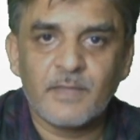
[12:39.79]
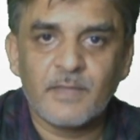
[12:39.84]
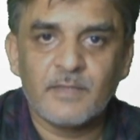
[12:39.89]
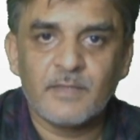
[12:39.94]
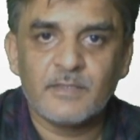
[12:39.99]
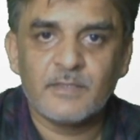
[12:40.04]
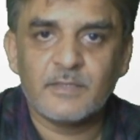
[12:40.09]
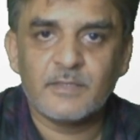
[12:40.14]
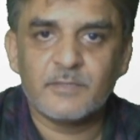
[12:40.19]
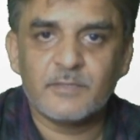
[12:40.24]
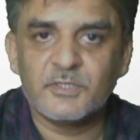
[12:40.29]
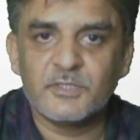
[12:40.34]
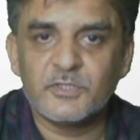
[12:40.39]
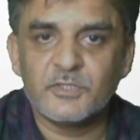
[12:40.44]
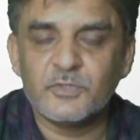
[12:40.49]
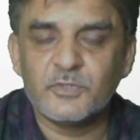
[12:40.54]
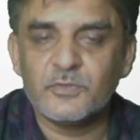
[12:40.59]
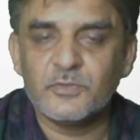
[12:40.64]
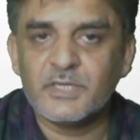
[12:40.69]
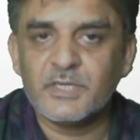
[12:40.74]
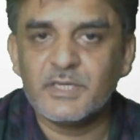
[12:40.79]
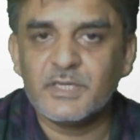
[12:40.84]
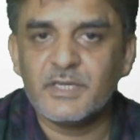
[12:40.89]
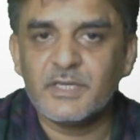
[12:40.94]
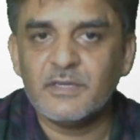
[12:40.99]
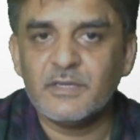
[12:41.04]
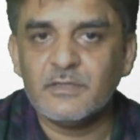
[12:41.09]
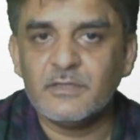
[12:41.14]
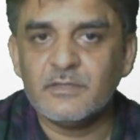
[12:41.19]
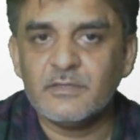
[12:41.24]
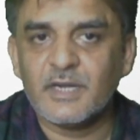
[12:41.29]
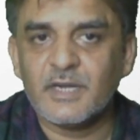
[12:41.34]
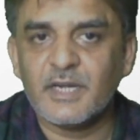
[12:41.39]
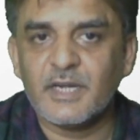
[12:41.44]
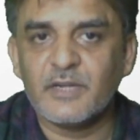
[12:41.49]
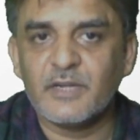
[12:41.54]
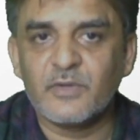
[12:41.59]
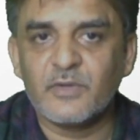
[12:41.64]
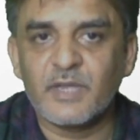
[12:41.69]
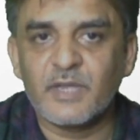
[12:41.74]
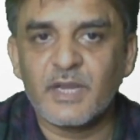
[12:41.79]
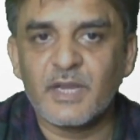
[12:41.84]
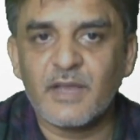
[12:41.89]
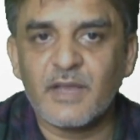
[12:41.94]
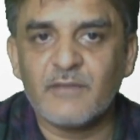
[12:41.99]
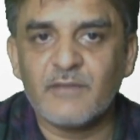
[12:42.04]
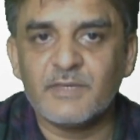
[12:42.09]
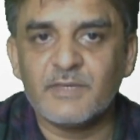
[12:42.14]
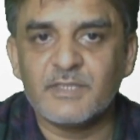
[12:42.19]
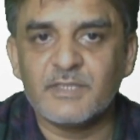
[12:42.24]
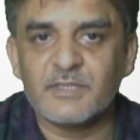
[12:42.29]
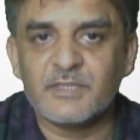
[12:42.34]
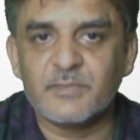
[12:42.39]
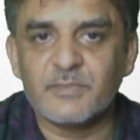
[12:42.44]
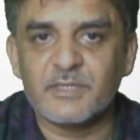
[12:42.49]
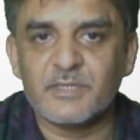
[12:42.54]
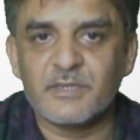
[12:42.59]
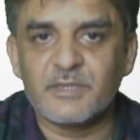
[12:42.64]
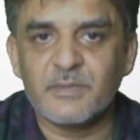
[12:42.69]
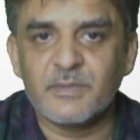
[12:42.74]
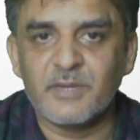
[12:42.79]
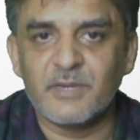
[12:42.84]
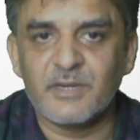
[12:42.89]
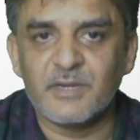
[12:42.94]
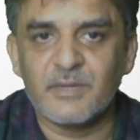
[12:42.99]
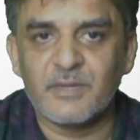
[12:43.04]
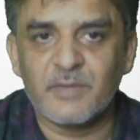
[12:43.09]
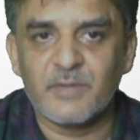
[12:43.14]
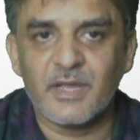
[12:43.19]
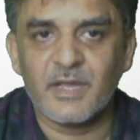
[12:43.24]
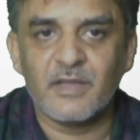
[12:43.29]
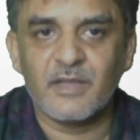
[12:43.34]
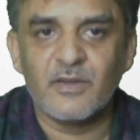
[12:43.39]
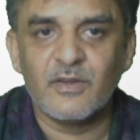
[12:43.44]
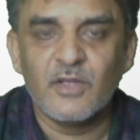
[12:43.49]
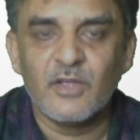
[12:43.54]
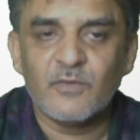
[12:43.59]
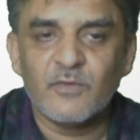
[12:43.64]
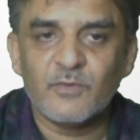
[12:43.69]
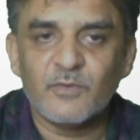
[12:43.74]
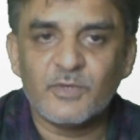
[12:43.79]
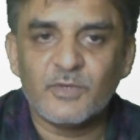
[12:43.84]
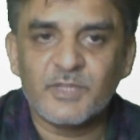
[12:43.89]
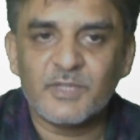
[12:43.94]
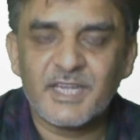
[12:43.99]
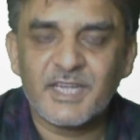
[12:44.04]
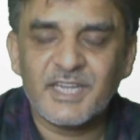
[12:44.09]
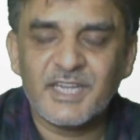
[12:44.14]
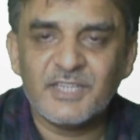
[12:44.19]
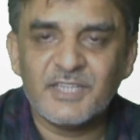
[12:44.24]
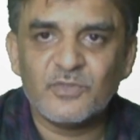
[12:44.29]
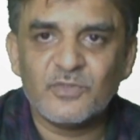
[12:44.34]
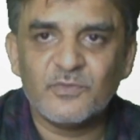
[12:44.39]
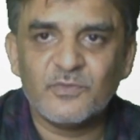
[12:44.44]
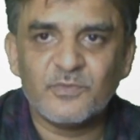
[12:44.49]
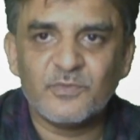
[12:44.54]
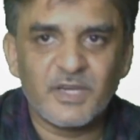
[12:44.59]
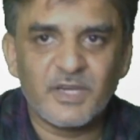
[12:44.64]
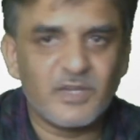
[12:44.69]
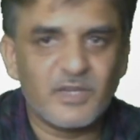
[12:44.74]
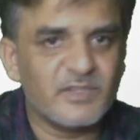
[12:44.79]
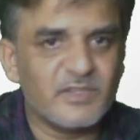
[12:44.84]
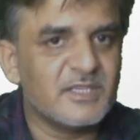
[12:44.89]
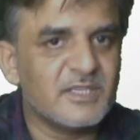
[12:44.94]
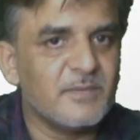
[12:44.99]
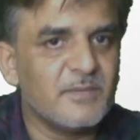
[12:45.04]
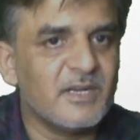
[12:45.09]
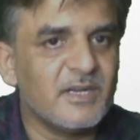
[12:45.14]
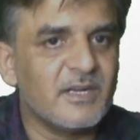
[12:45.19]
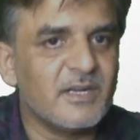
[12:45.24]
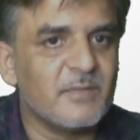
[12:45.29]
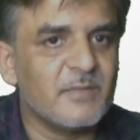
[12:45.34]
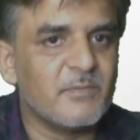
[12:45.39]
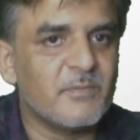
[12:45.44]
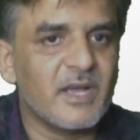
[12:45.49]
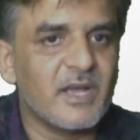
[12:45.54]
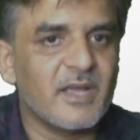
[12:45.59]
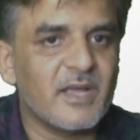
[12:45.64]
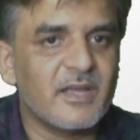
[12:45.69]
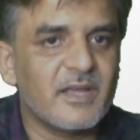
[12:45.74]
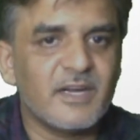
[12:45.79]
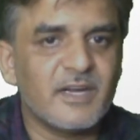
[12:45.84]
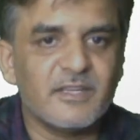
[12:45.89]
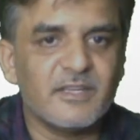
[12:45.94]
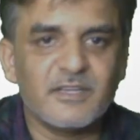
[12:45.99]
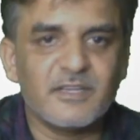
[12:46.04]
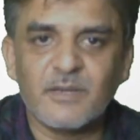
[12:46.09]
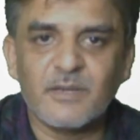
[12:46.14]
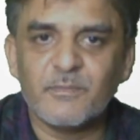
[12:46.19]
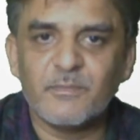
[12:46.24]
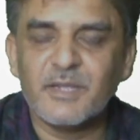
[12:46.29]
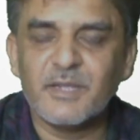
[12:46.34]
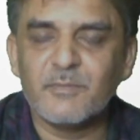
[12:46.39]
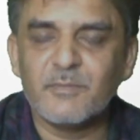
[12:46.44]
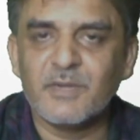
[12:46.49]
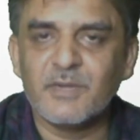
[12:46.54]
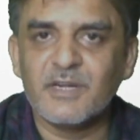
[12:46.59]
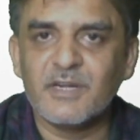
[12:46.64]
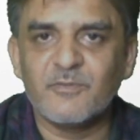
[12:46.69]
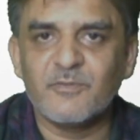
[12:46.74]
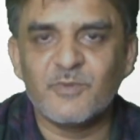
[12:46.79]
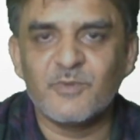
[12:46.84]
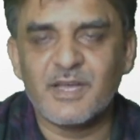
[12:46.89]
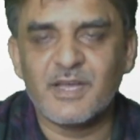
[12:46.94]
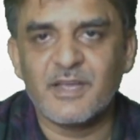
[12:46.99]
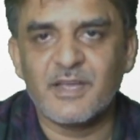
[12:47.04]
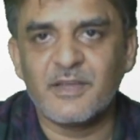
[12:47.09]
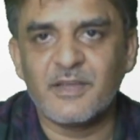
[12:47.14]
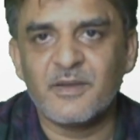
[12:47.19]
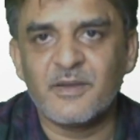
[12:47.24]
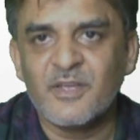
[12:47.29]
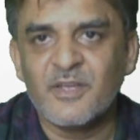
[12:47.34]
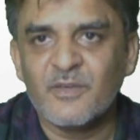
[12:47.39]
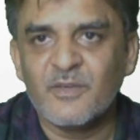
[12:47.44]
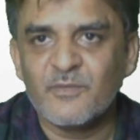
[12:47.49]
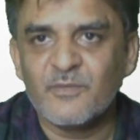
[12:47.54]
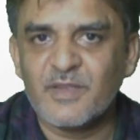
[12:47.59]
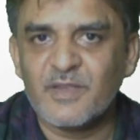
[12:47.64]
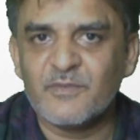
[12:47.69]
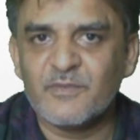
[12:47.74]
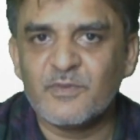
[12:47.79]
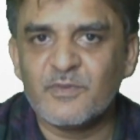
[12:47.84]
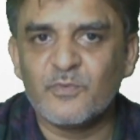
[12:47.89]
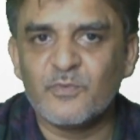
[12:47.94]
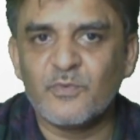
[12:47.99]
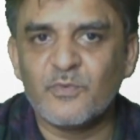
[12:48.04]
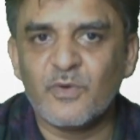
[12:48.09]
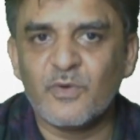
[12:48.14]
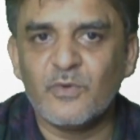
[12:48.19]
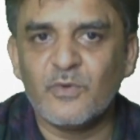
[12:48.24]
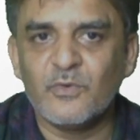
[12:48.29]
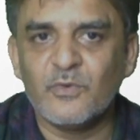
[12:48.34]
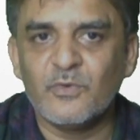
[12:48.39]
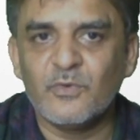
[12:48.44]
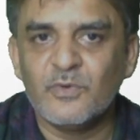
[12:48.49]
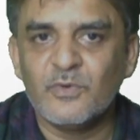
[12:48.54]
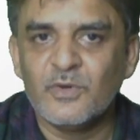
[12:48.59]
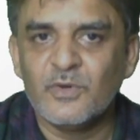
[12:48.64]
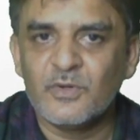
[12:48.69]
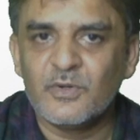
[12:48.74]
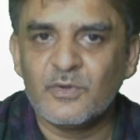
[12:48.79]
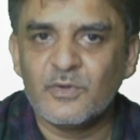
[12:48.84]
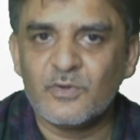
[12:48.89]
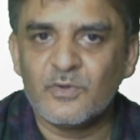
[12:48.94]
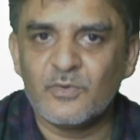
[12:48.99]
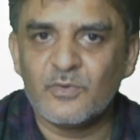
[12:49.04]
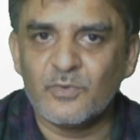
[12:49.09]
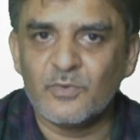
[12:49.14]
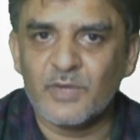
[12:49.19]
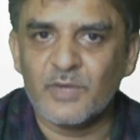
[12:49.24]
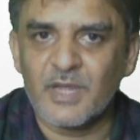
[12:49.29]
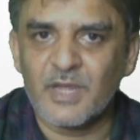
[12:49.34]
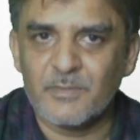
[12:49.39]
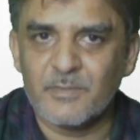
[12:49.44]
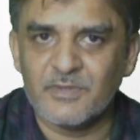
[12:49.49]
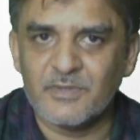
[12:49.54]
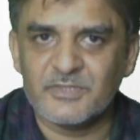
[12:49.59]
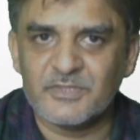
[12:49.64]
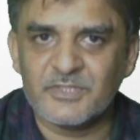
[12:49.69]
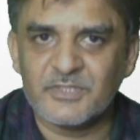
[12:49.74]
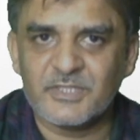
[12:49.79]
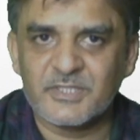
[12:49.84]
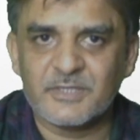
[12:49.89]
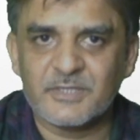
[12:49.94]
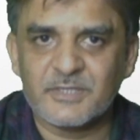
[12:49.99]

substituted here and you can have the asymmetry multiplier. For the case of frequency multiplier and the coupling multiplier, we have to follow two tables.